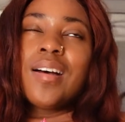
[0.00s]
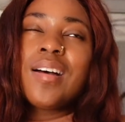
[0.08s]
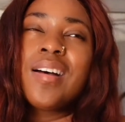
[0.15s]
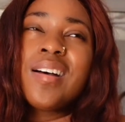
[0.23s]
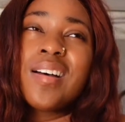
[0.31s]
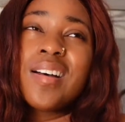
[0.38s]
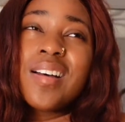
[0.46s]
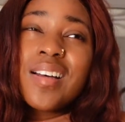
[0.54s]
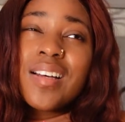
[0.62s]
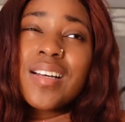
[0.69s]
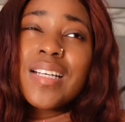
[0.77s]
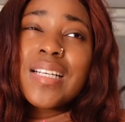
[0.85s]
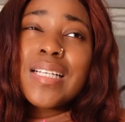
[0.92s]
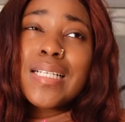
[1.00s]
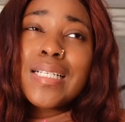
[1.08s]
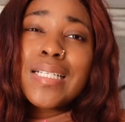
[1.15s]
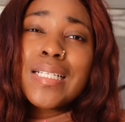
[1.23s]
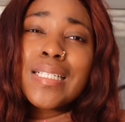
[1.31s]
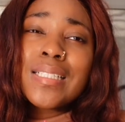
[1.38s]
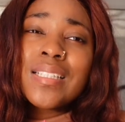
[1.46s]

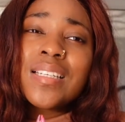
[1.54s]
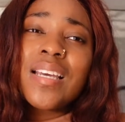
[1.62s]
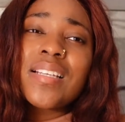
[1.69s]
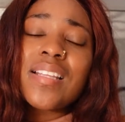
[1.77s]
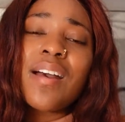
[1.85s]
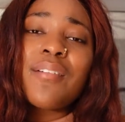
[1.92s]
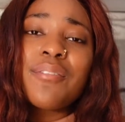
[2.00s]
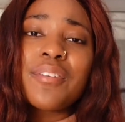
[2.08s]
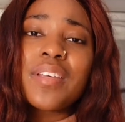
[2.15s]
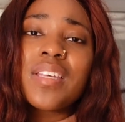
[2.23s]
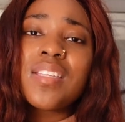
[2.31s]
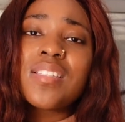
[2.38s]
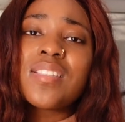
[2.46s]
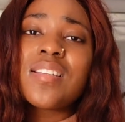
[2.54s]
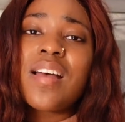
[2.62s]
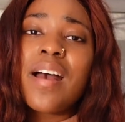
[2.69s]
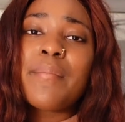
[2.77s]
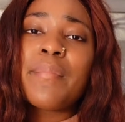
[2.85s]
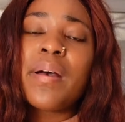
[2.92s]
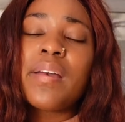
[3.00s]
the next outfit is
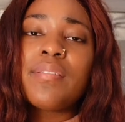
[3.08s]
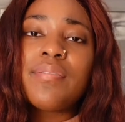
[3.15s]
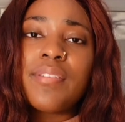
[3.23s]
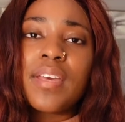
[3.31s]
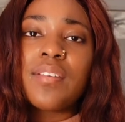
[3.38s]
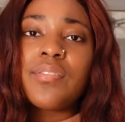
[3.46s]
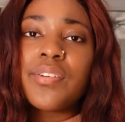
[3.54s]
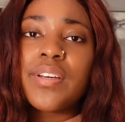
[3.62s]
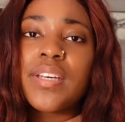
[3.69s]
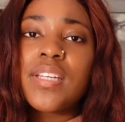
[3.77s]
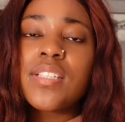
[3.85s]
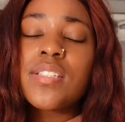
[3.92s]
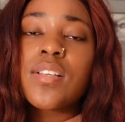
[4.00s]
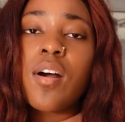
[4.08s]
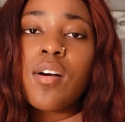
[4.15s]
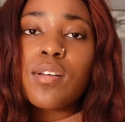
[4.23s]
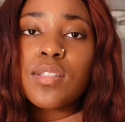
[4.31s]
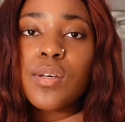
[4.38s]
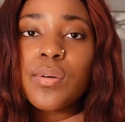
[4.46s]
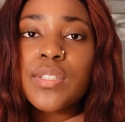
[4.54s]
not my favorite. It's
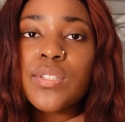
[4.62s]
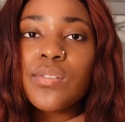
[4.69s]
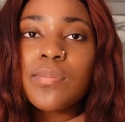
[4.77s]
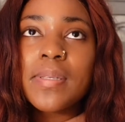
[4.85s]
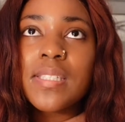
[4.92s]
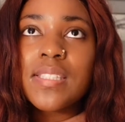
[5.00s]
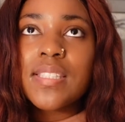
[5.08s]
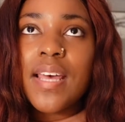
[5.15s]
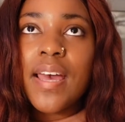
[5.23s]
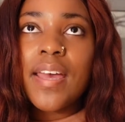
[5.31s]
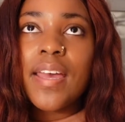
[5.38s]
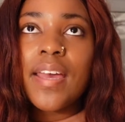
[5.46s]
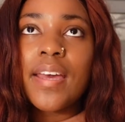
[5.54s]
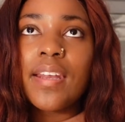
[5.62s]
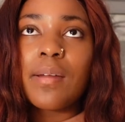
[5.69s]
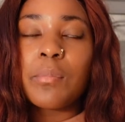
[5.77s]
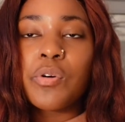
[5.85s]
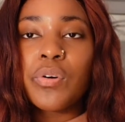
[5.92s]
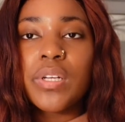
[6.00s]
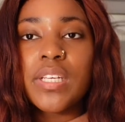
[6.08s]
also a two-piece set and
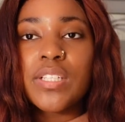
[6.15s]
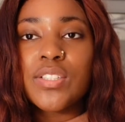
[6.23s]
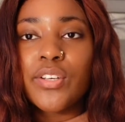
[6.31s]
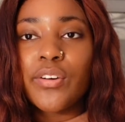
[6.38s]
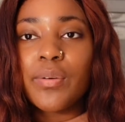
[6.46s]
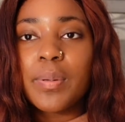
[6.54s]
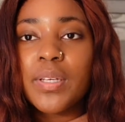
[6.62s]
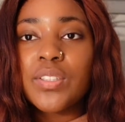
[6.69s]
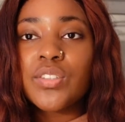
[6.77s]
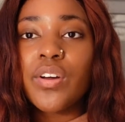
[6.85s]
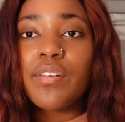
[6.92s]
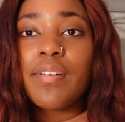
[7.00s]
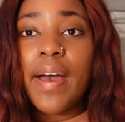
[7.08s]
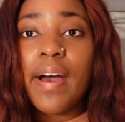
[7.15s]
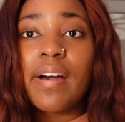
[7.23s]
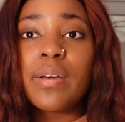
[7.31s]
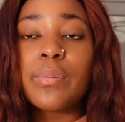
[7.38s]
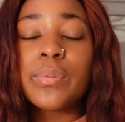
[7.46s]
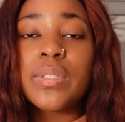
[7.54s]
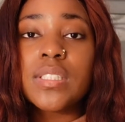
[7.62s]
I'm going to insert a picture of how
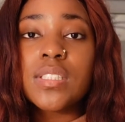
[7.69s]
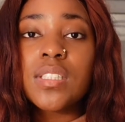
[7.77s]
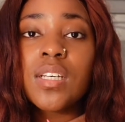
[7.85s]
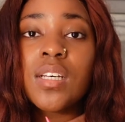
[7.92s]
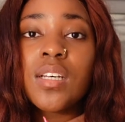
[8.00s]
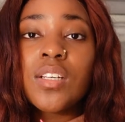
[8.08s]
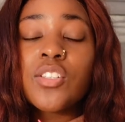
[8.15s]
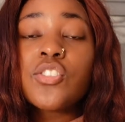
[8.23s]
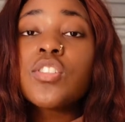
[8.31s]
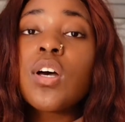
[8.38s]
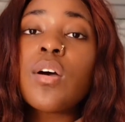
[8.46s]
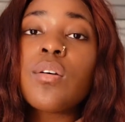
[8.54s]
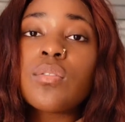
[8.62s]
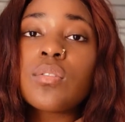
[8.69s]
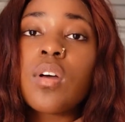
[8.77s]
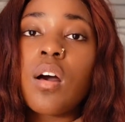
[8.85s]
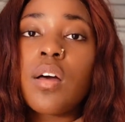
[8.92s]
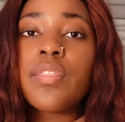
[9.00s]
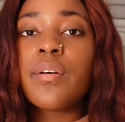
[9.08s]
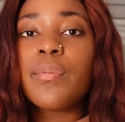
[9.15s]
it was shown
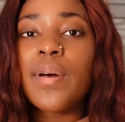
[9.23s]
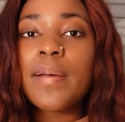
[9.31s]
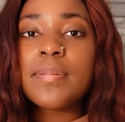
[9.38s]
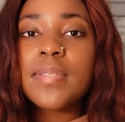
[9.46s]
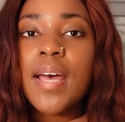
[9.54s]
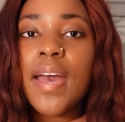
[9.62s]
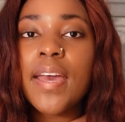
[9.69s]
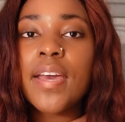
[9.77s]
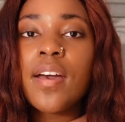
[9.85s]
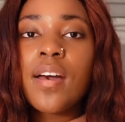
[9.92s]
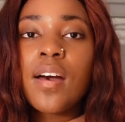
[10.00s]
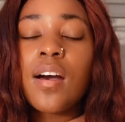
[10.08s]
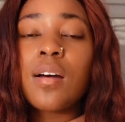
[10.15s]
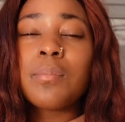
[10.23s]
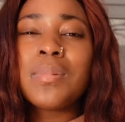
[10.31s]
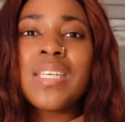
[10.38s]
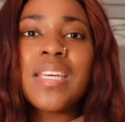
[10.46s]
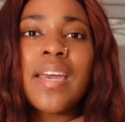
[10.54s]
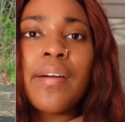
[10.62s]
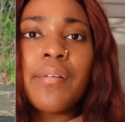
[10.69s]
on the website, um,
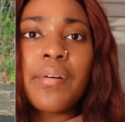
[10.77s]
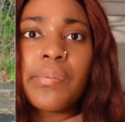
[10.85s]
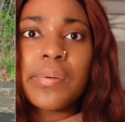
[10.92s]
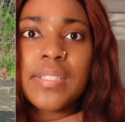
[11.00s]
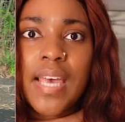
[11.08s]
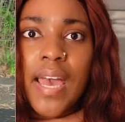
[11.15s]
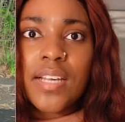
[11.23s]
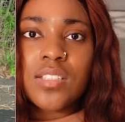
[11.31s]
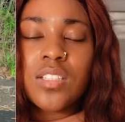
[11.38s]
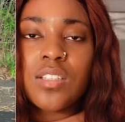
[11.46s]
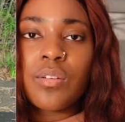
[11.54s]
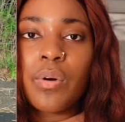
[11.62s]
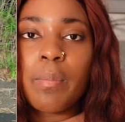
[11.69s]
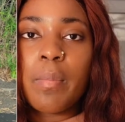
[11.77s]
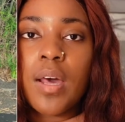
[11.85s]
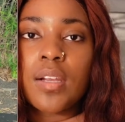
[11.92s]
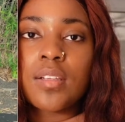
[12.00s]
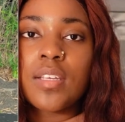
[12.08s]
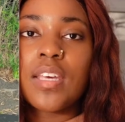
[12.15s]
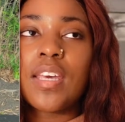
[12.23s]
Diera was actually the one
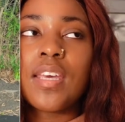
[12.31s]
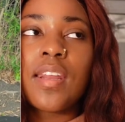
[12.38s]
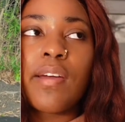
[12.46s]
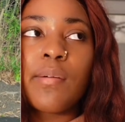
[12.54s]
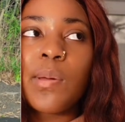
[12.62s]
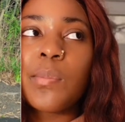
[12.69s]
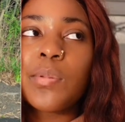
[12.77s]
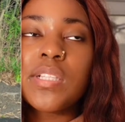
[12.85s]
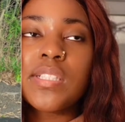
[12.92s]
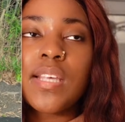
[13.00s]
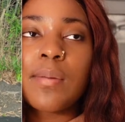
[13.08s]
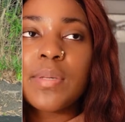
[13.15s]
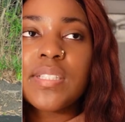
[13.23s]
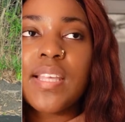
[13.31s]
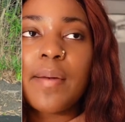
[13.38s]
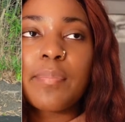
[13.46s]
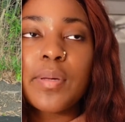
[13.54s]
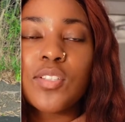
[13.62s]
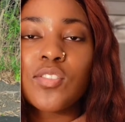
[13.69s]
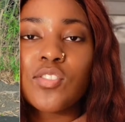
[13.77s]
modeling it. And I remember the same exact
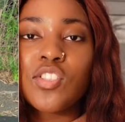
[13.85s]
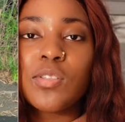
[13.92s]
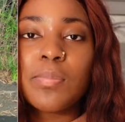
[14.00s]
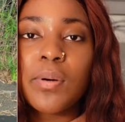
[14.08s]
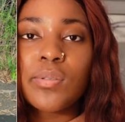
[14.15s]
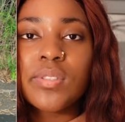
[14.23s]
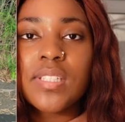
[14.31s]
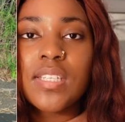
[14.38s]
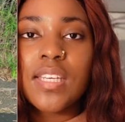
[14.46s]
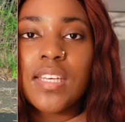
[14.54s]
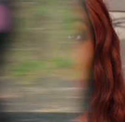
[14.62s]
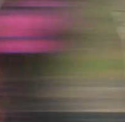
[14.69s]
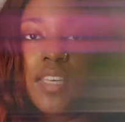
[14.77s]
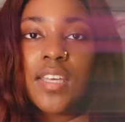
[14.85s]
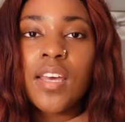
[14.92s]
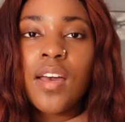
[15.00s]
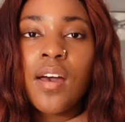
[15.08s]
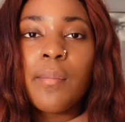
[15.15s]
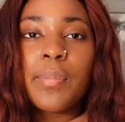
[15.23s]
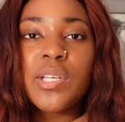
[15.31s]
picture she posted in it,
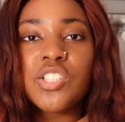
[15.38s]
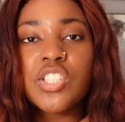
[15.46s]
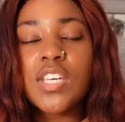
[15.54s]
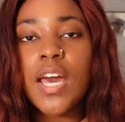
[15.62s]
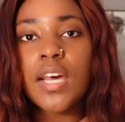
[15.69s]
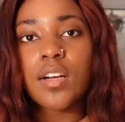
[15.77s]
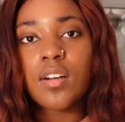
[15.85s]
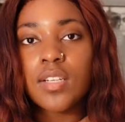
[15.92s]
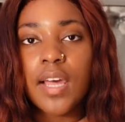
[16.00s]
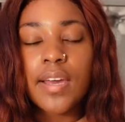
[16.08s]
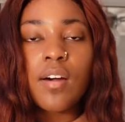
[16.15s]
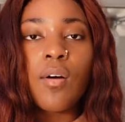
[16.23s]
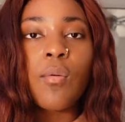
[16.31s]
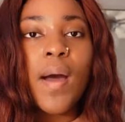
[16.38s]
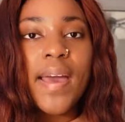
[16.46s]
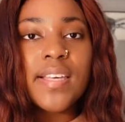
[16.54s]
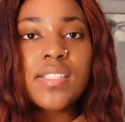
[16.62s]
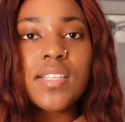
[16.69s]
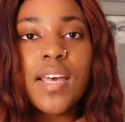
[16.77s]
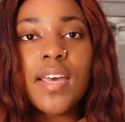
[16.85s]
but she had on like a
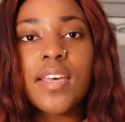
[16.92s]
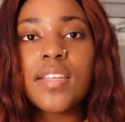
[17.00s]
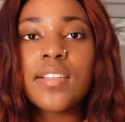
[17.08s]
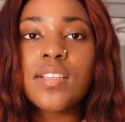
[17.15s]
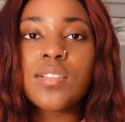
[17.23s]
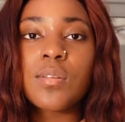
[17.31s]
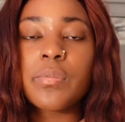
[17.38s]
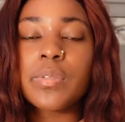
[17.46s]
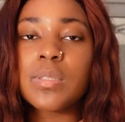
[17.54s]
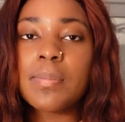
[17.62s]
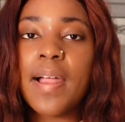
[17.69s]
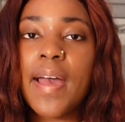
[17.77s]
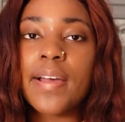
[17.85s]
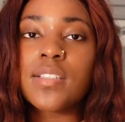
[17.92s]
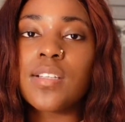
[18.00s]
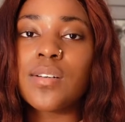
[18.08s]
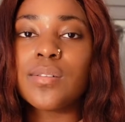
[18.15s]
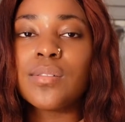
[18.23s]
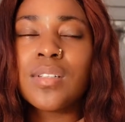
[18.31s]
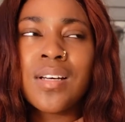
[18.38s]
white set and this one was black.
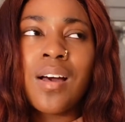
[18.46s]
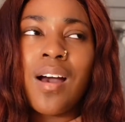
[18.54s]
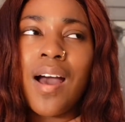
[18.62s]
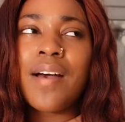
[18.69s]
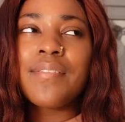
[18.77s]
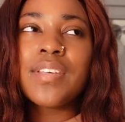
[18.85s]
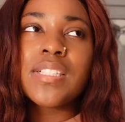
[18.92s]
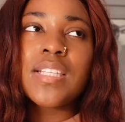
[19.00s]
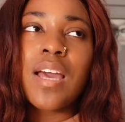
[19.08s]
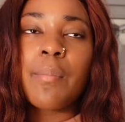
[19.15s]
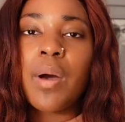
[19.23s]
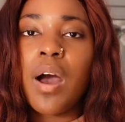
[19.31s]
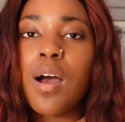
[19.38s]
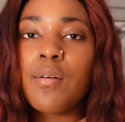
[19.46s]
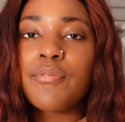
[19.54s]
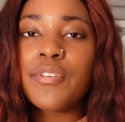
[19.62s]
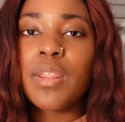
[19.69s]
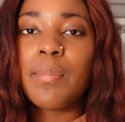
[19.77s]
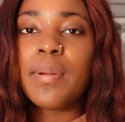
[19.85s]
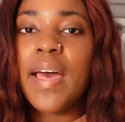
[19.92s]
So obviously I'm gonna opt for
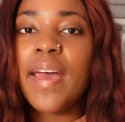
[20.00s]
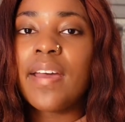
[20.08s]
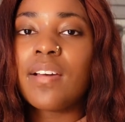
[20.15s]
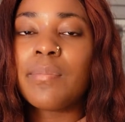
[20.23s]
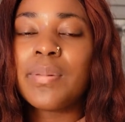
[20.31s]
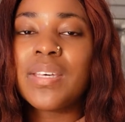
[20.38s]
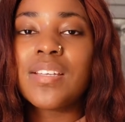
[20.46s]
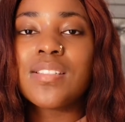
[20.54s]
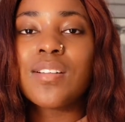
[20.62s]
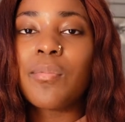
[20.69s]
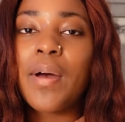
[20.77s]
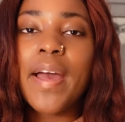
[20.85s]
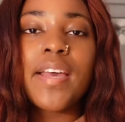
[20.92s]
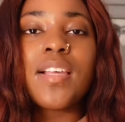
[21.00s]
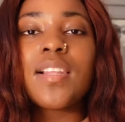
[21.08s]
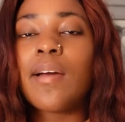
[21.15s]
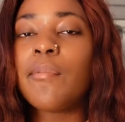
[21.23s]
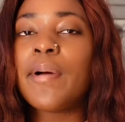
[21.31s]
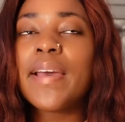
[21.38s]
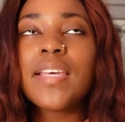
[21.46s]
the black because the white,
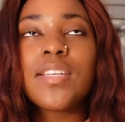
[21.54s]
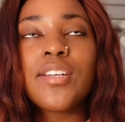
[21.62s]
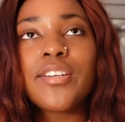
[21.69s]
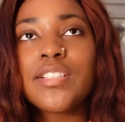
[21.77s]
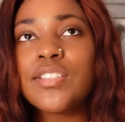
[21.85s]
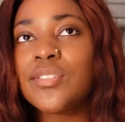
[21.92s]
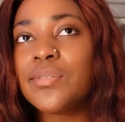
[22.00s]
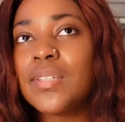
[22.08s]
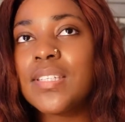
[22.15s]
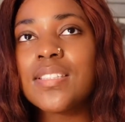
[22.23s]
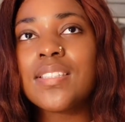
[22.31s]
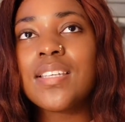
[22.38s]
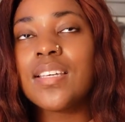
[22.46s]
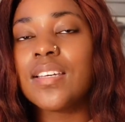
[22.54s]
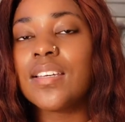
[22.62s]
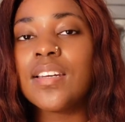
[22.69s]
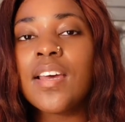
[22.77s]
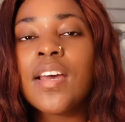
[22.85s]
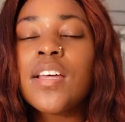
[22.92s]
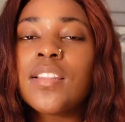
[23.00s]
like white get dirty too easy
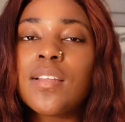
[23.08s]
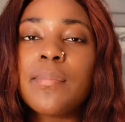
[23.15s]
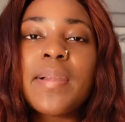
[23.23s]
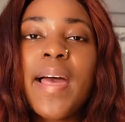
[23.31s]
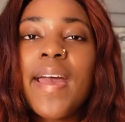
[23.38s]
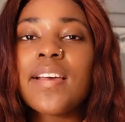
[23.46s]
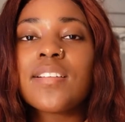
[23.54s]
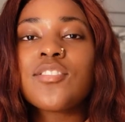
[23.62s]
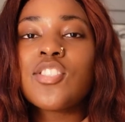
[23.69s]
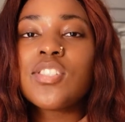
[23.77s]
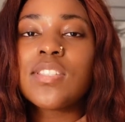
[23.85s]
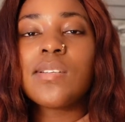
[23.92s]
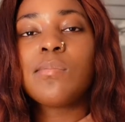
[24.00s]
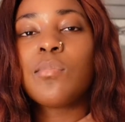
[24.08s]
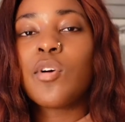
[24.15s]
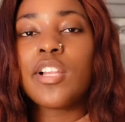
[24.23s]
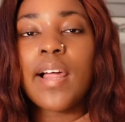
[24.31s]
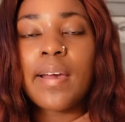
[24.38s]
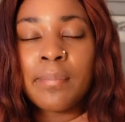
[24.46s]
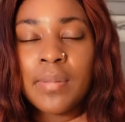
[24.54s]
and the black just seemed more
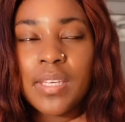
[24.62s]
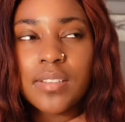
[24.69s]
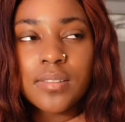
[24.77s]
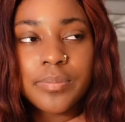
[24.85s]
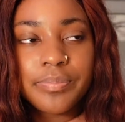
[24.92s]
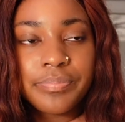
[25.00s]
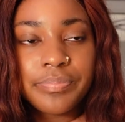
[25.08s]
like me.